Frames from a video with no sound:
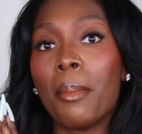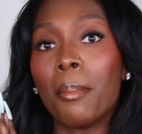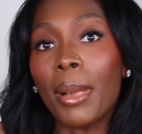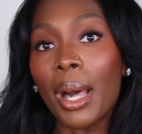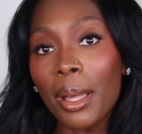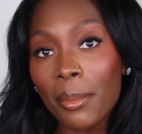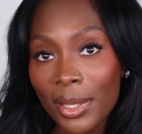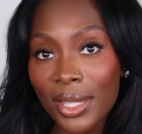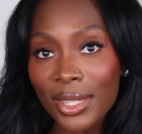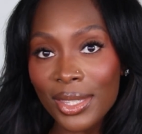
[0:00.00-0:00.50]

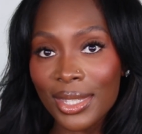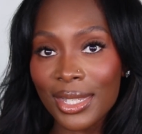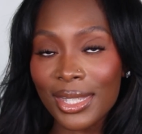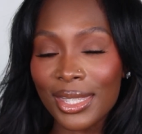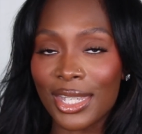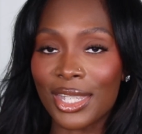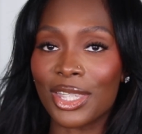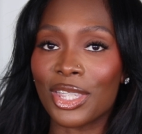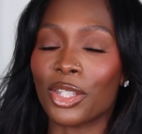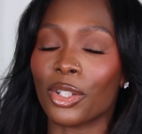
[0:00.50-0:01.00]
my
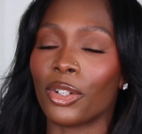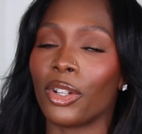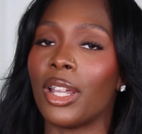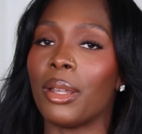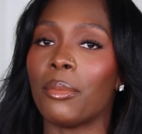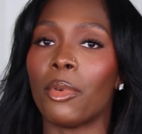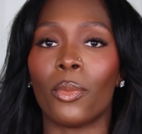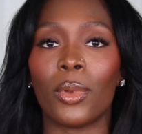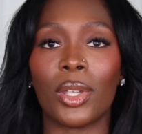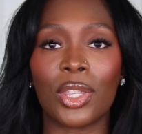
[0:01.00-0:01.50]
business
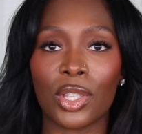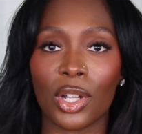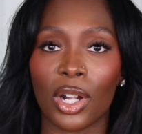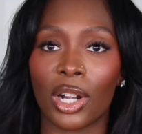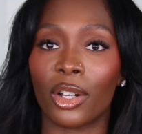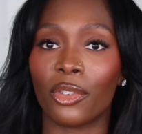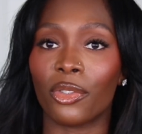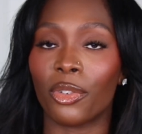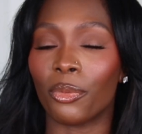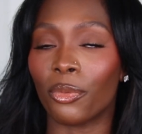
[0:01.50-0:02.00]
Instagram and we
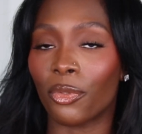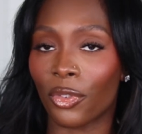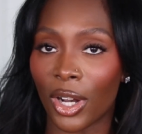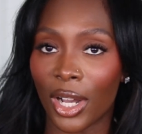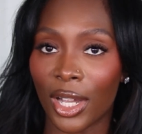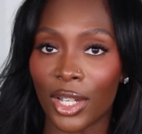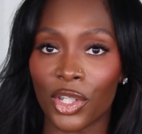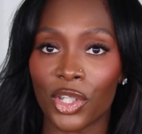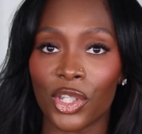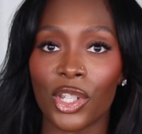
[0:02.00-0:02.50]
started from
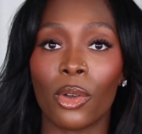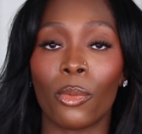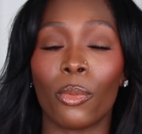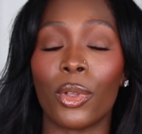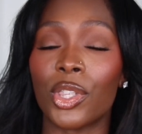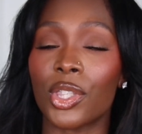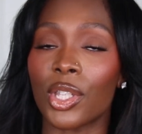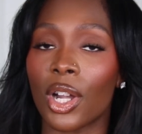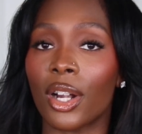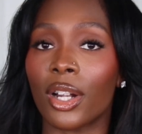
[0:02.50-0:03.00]
fresh.
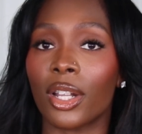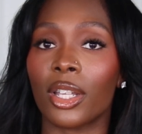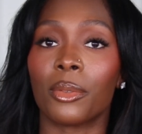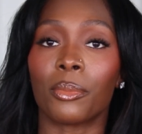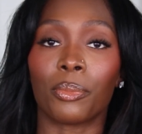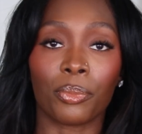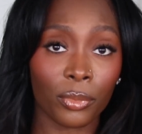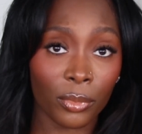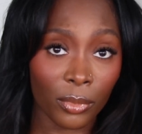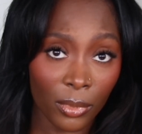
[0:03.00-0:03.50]
We
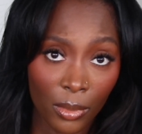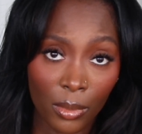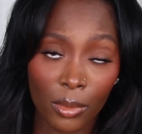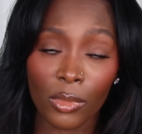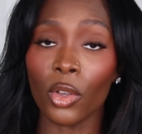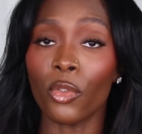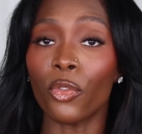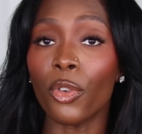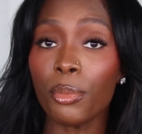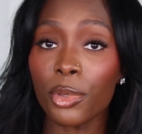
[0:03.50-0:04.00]
started
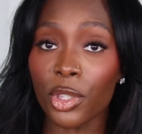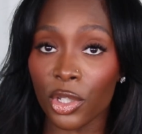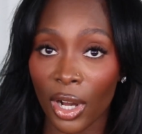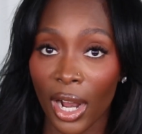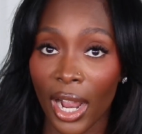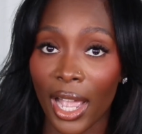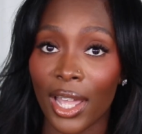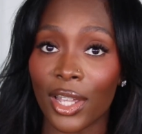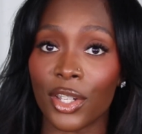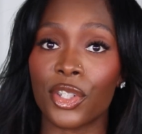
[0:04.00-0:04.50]
from
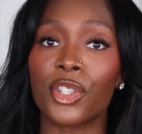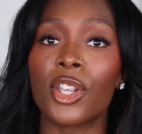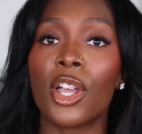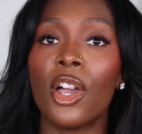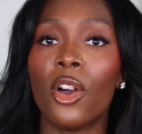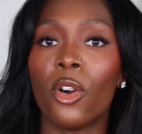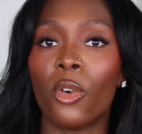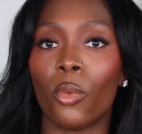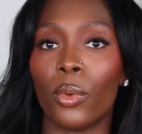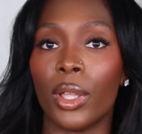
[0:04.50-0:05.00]
scratch
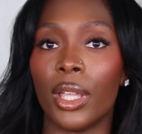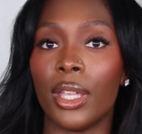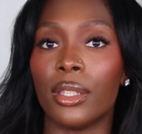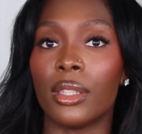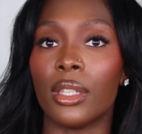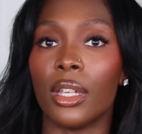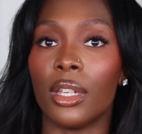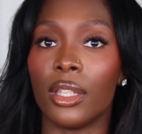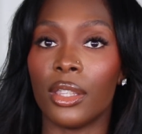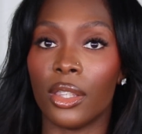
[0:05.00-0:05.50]

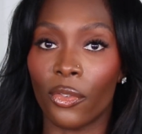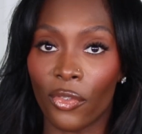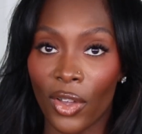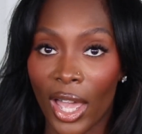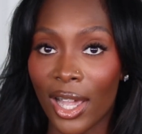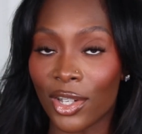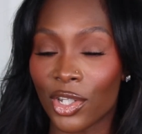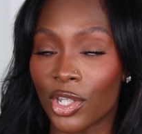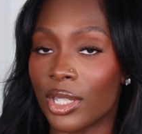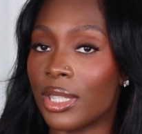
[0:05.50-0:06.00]
with the
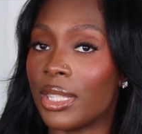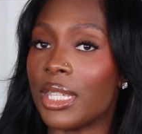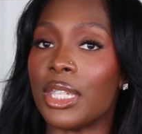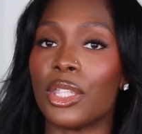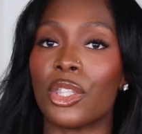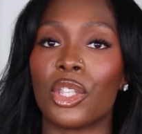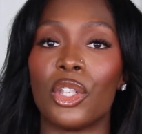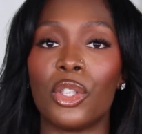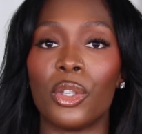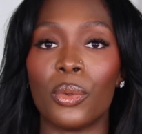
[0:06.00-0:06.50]
Fashion
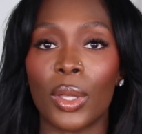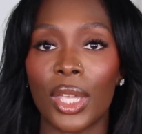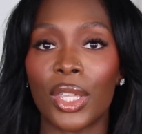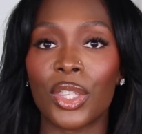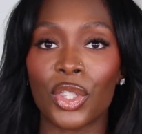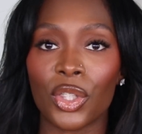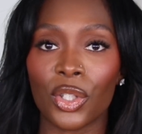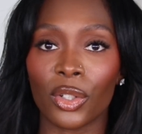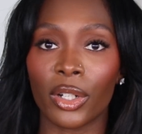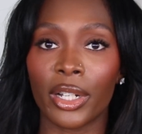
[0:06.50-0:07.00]
Ceesta new
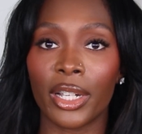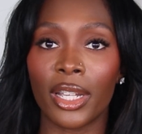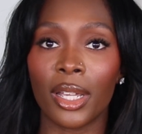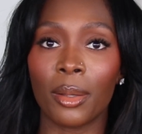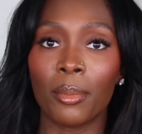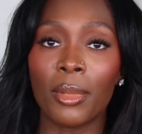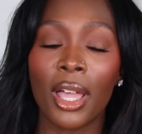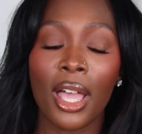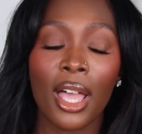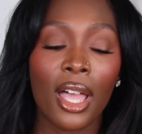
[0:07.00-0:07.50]

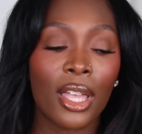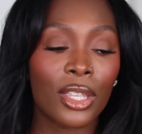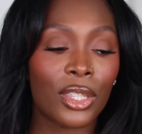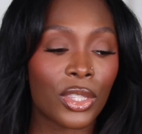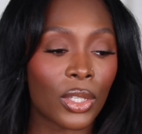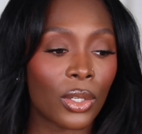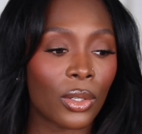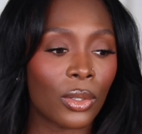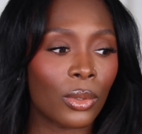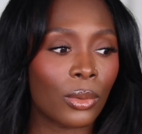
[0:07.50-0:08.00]
Instagram.
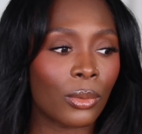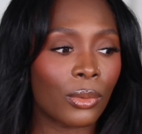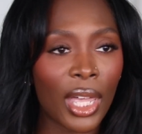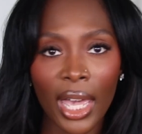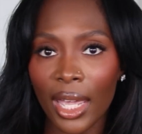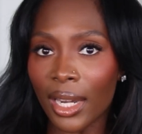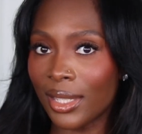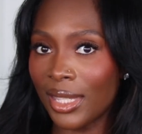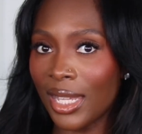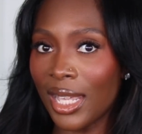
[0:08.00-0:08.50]
So
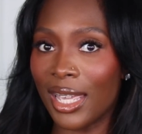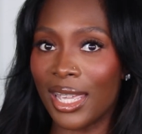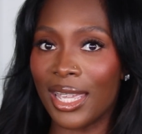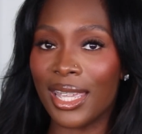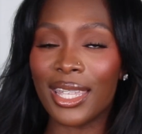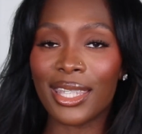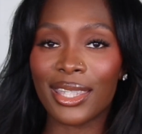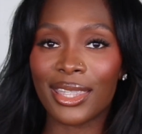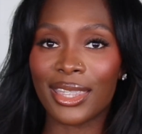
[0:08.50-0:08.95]
that is it.